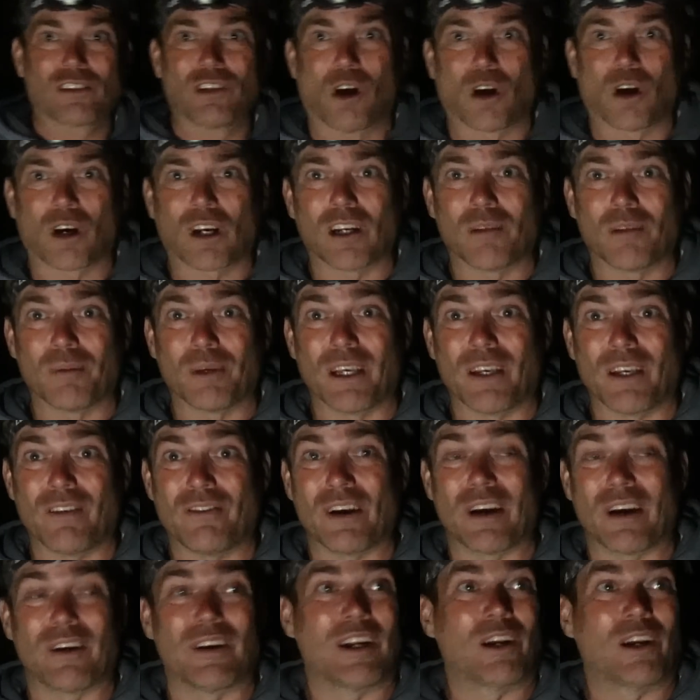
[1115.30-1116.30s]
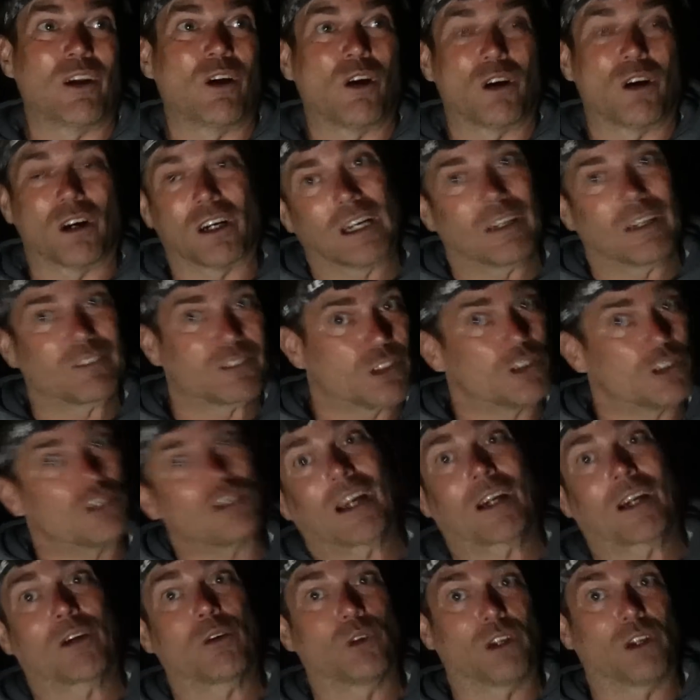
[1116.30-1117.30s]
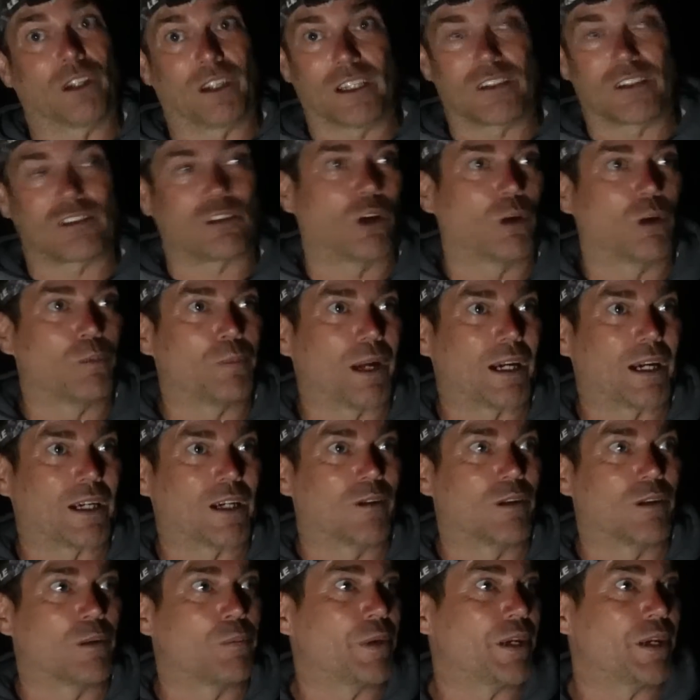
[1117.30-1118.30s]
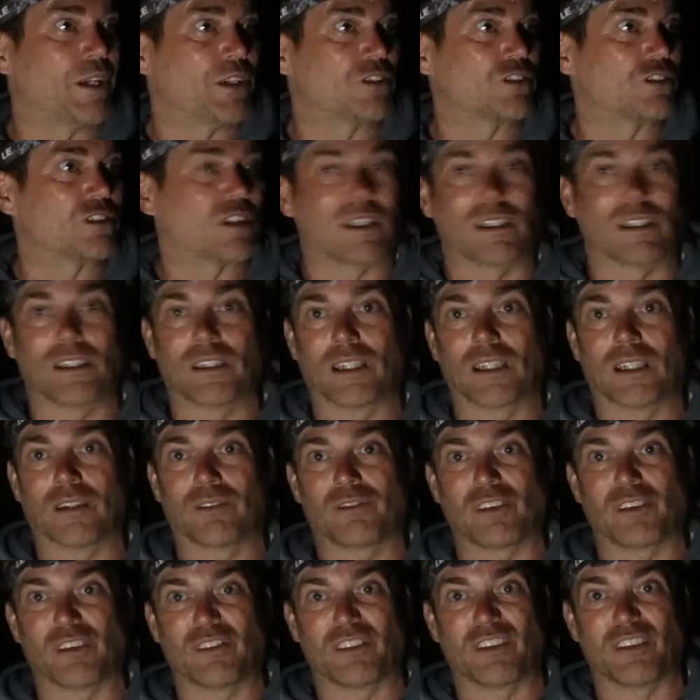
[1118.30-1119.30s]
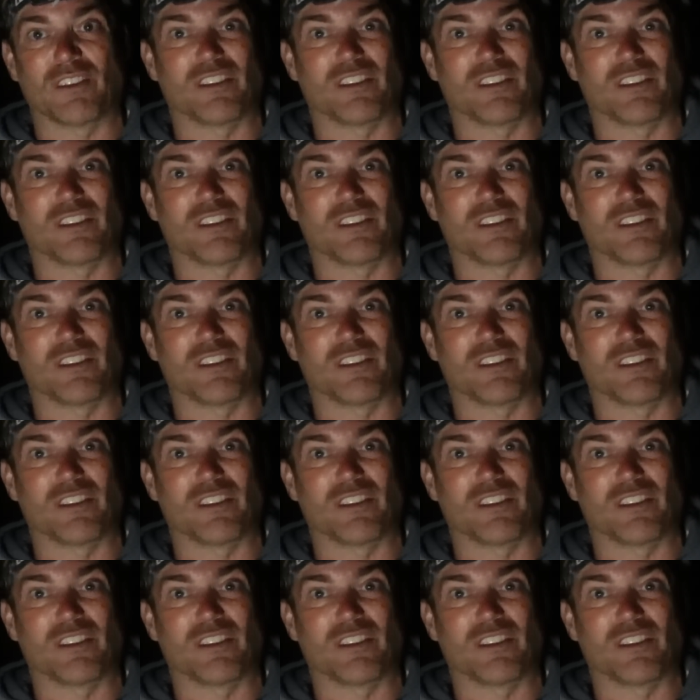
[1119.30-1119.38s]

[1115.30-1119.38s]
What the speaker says: not going to be very long. I have to drag all of this lot back up the beach, say 50